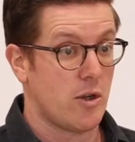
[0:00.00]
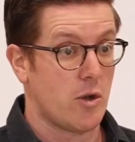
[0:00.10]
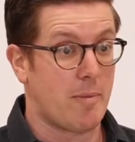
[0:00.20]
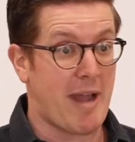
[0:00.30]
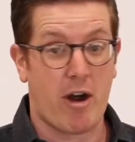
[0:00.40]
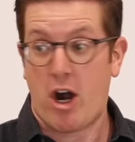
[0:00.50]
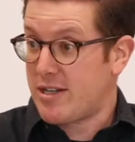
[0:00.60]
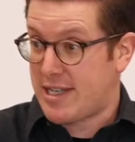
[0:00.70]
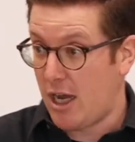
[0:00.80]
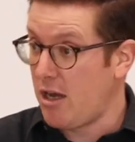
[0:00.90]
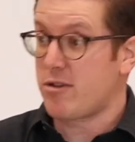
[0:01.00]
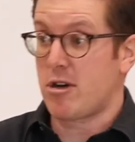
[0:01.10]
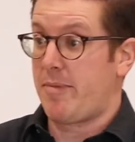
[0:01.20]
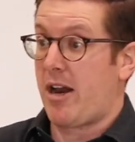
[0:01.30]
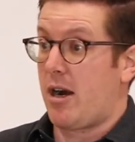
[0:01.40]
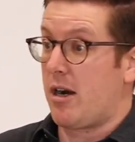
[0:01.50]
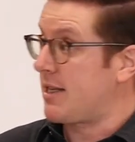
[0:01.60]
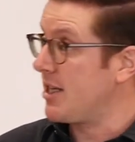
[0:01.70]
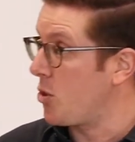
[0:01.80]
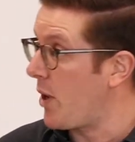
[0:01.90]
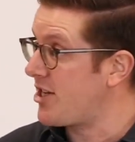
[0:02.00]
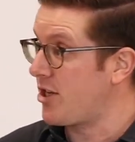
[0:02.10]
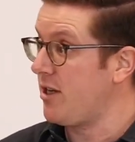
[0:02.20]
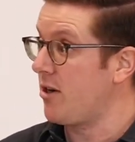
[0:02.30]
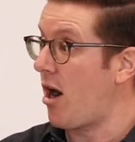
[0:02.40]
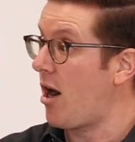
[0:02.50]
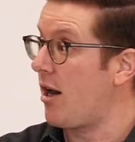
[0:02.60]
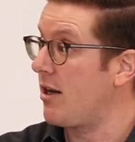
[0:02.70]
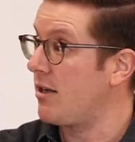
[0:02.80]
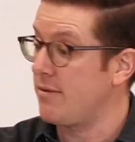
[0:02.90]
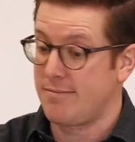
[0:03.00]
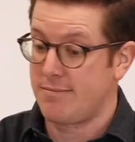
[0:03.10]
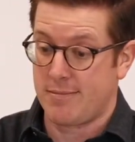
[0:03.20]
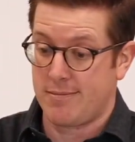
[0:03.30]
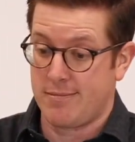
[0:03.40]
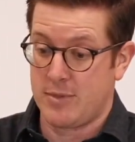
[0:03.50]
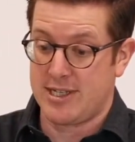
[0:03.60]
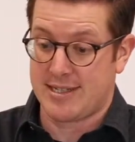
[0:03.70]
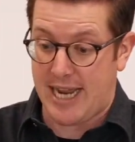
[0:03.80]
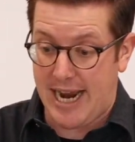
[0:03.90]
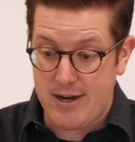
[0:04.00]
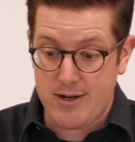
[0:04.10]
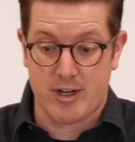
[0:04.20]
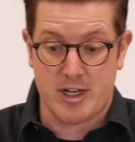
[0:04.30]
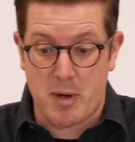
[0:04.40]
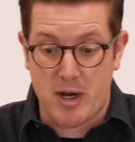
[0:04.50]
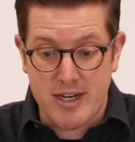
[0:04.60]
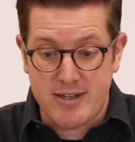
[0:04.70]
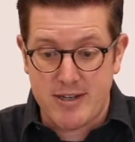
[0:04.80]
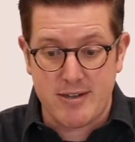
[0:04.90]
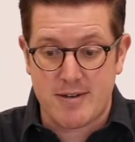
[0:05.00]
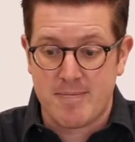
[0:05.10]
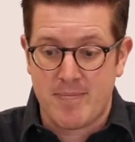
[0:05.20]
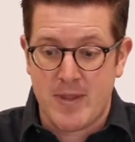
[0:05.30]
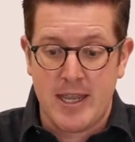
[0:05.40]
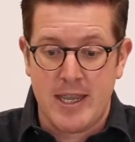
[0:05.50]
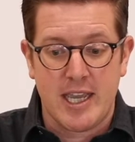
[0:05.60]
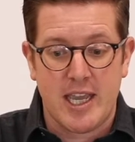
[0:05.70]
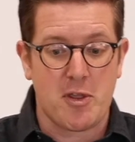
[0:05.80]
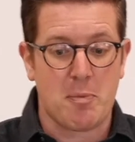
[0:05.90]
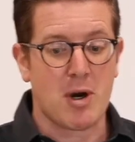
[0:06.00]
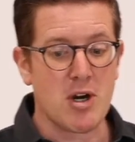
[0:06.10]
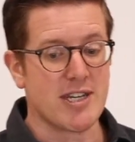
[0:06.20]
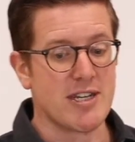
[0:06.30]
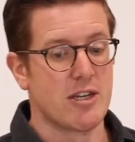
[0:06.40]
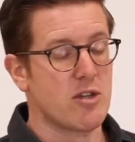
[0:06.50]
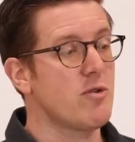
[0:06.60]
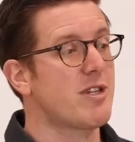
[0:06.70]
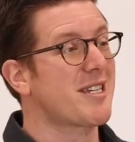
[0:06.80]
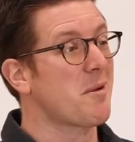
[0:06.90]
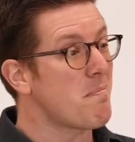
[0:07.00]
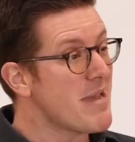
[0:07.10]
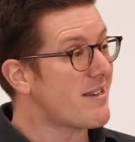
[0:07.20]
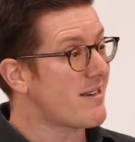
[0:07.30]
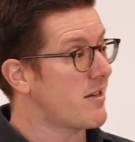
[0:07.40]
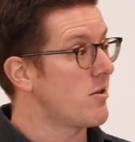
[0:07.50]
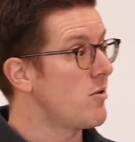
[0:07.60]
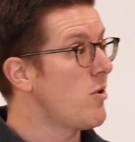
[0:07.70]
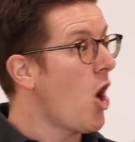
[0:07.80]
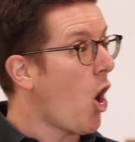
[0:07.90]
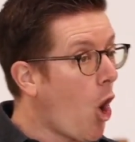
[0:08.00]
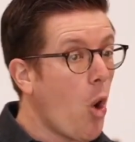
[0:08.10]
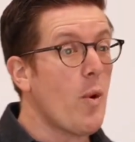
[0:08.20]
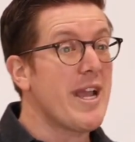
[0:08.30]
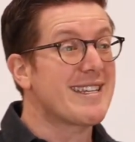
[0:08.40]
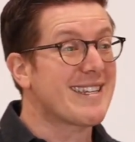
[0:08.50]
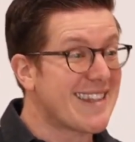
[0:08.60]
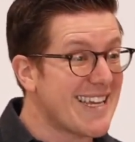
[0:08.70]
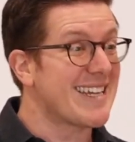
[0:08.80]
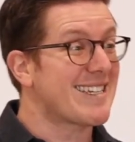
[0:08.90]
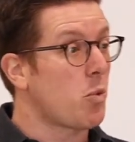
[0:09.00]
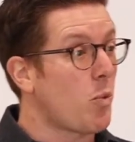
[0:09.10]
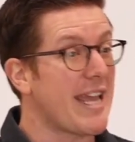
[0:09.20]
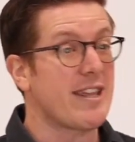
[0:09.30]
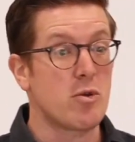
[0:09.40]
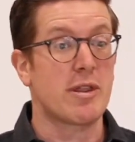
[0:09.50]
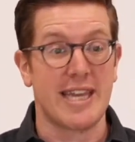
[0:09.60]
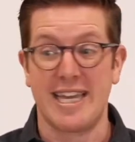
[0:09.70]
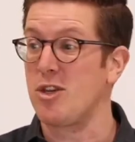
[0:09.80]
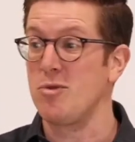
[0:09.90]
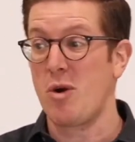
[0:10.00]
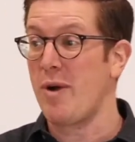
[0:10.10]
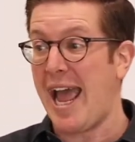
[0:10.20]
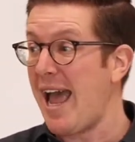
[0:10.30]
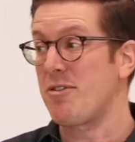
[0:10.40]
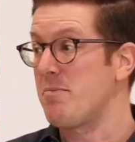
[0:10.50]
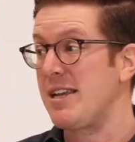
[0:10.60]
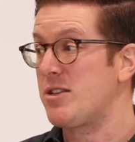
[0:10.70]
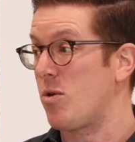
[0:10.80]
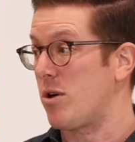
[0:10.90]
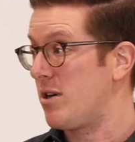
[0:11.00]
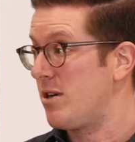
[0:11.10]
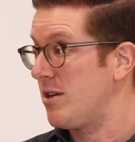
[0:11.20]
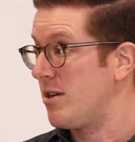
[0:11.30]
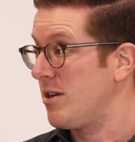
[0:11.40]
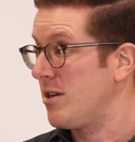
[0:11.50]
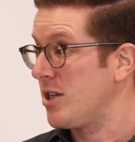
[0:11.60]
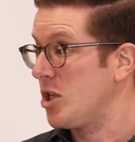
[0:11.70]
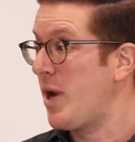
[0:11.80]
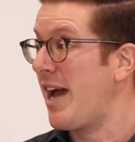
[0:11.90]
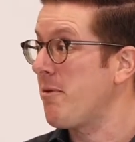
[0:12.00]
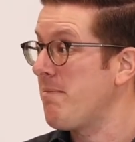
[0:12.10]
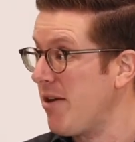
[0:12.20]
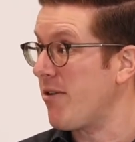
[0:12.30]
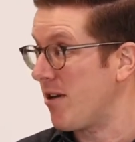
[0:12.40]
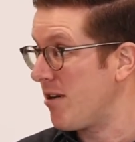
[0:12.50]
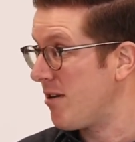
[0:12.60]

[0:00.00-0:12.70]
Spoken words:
about ourselves or about our situation or our desires or experiences. If the person you submit to always thinks the way you think, you don't have a mentor. You have a mirror.